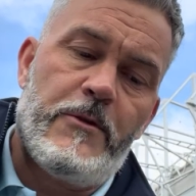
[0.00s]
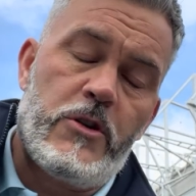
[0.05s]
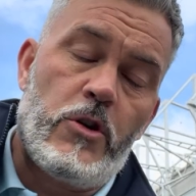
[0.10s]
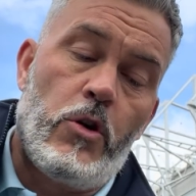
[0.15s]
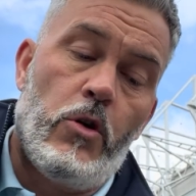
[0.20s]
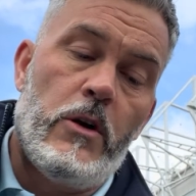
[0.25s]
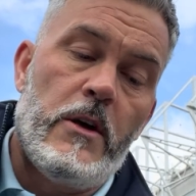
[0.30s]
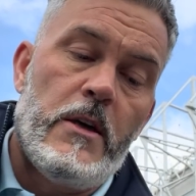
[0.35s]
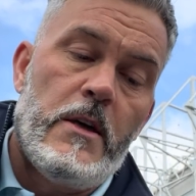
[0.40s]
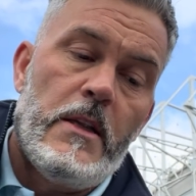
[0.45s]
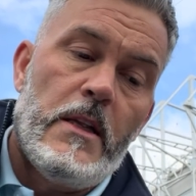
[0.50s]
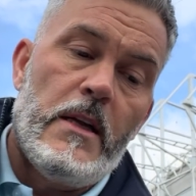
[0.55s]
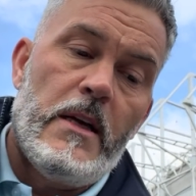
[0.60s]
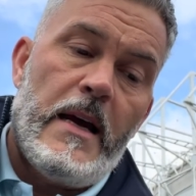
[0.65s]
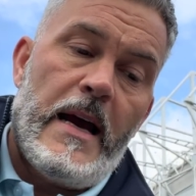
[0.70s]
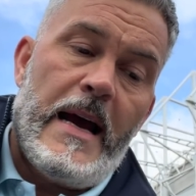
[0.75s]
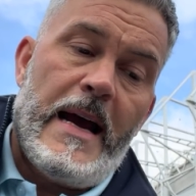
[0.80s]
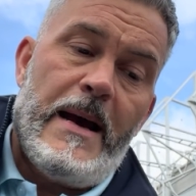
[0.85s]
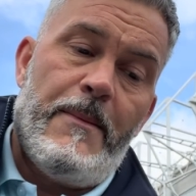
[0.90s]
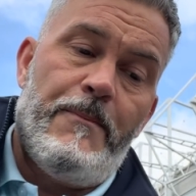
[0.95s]
So,
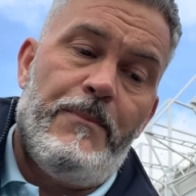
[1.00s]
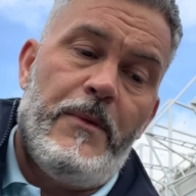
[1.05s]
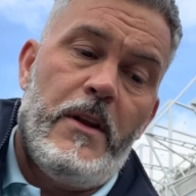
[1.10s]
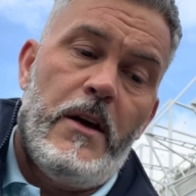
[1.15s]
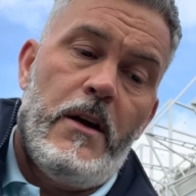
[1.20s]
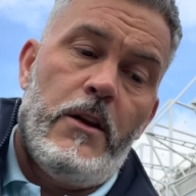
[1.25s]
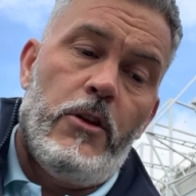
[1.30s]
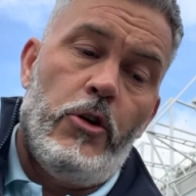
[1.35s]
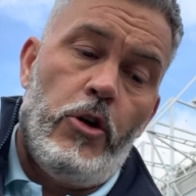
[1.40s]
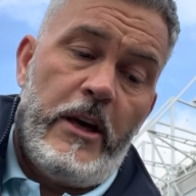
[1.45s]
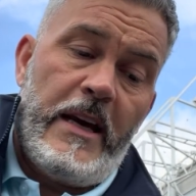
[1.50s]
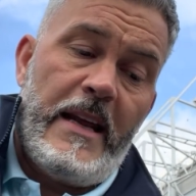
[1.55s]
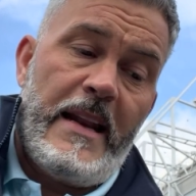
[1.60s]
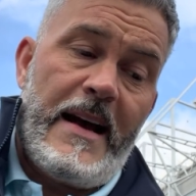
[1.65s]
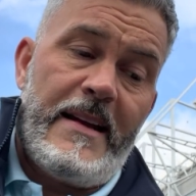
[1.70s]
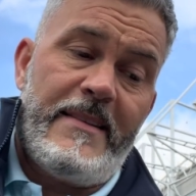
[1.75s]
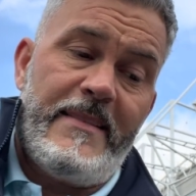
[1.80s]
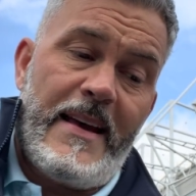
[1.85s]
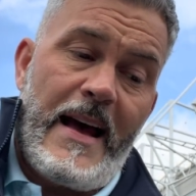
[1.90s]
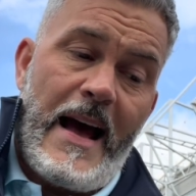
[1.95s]
looking
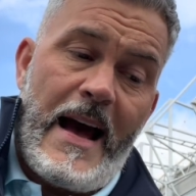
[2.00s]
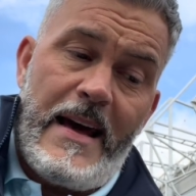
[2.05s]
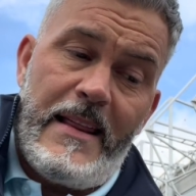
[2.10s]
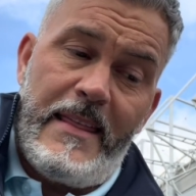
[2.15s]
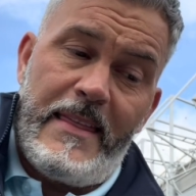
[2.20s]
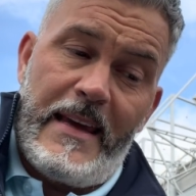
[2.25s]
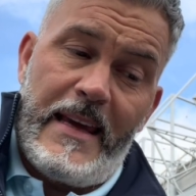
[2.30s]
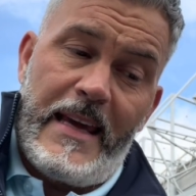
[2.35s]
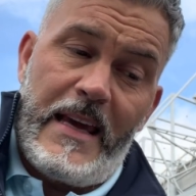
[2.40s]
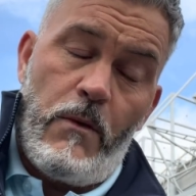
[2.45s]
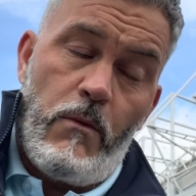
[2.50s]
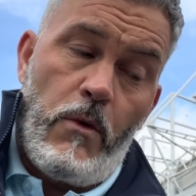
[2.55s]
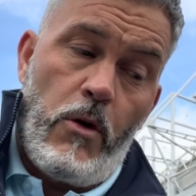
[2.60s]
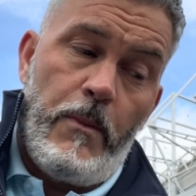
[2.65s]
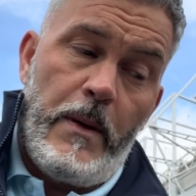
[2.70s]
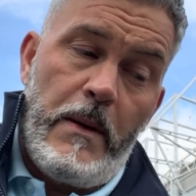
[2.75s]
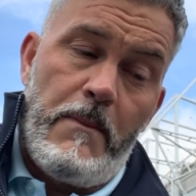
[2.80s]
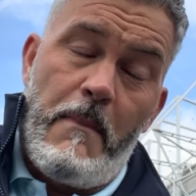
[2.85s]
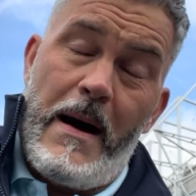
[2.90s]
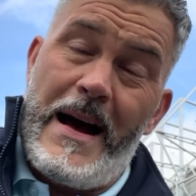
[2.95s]
at it, I think it will
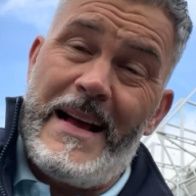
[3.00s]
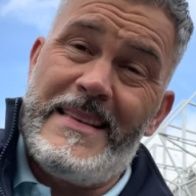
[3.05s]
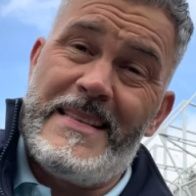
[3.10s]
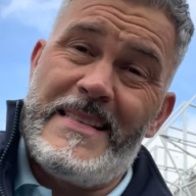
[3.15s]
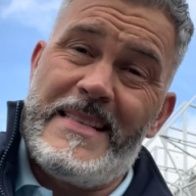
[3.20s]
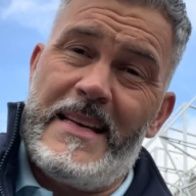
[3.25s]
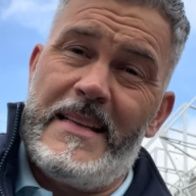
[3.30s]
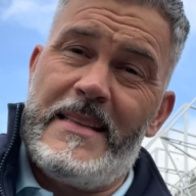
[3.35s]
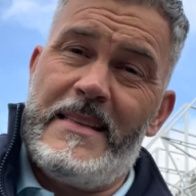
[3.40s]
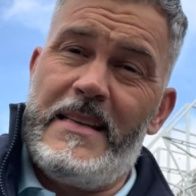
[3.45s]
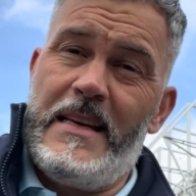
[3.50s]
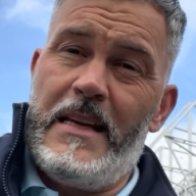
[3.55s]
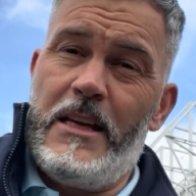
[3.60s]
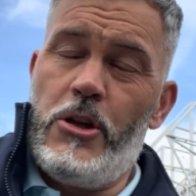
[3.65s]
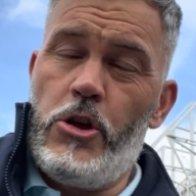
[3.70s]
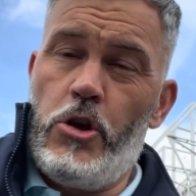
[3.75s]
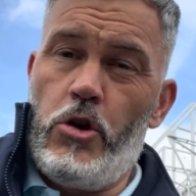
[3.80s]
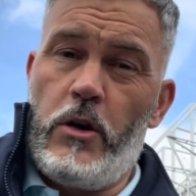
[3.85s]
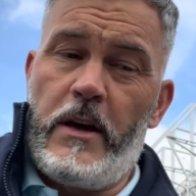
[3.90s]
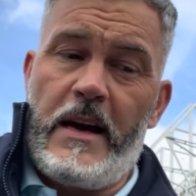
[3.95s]
be Man City,
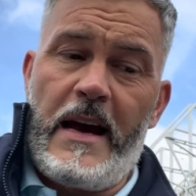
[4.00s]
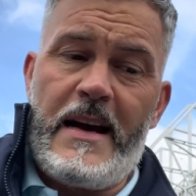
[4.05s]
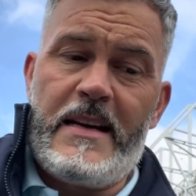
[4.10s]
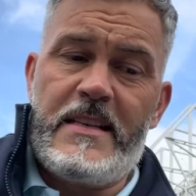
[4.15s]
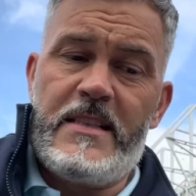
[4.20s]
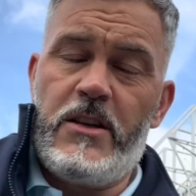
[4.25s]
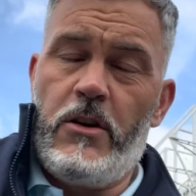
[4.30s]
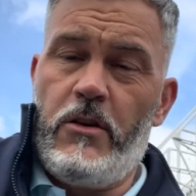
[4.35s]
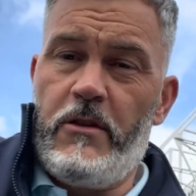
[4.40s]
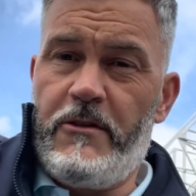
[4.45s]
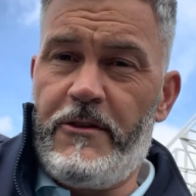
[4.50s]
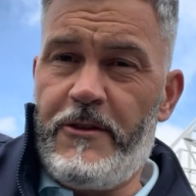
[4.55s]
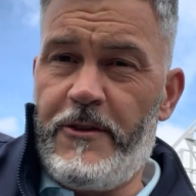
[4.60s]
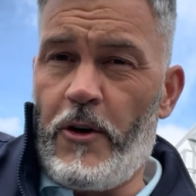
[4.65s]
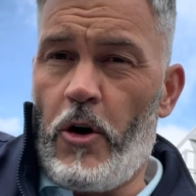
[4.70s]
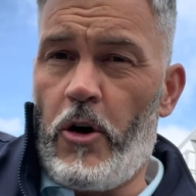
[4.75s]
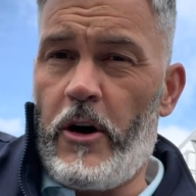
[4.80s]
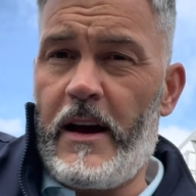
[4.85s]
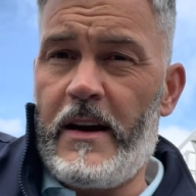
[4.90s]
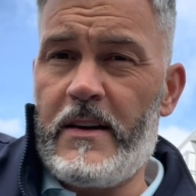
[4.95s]
Newcastle and
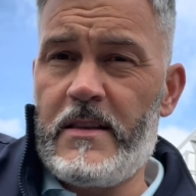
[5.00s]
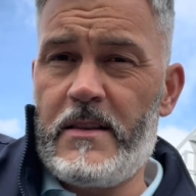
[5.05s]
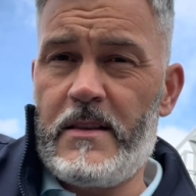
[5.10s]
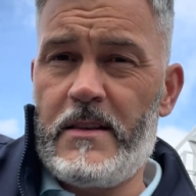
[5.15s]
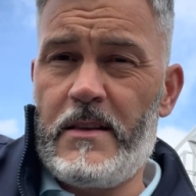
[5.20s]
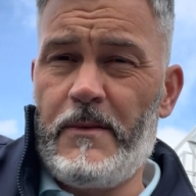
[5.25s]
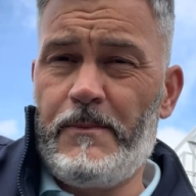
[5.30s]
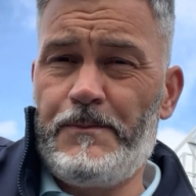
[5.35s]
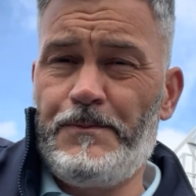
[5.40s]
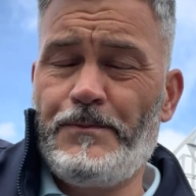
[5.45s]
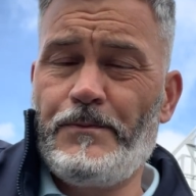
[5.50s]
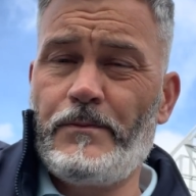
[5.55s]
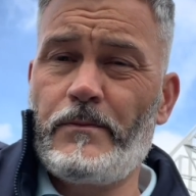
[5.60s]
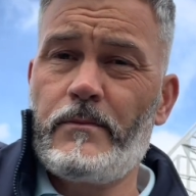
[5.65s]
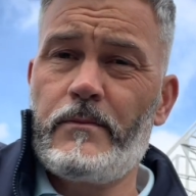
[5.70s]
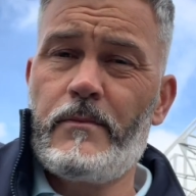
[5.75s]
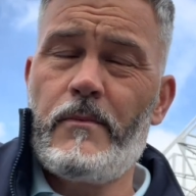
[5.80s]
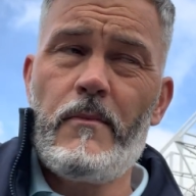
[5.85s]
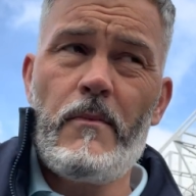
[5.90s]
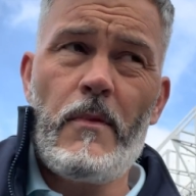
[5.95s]
Forest
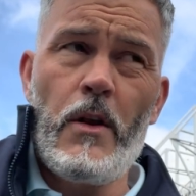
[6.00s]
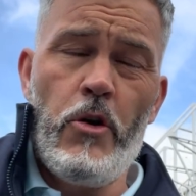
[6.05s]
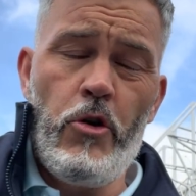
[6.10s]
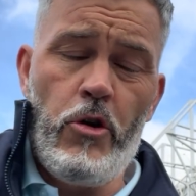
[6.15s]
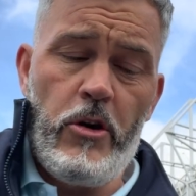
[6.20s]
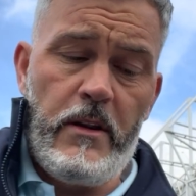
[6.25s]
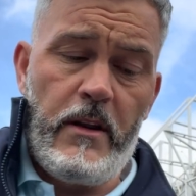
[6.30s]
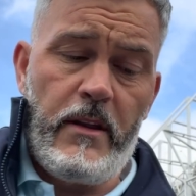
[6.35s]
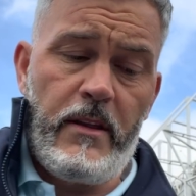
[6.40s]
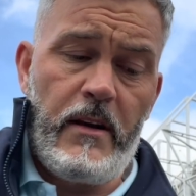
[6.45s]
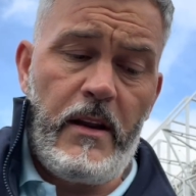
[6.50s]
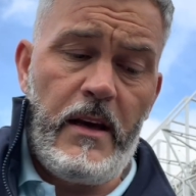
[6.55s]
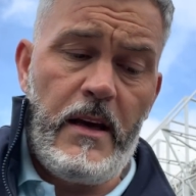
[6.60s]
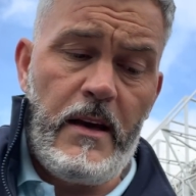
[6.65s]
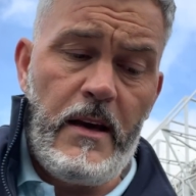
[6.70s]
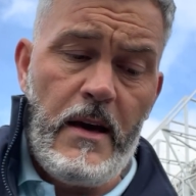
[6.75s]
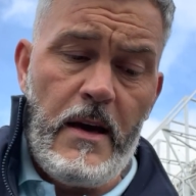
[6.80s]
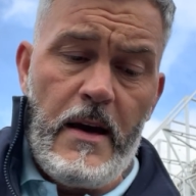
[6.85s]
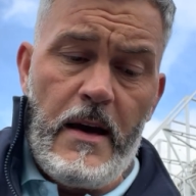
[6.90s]
who are the 3.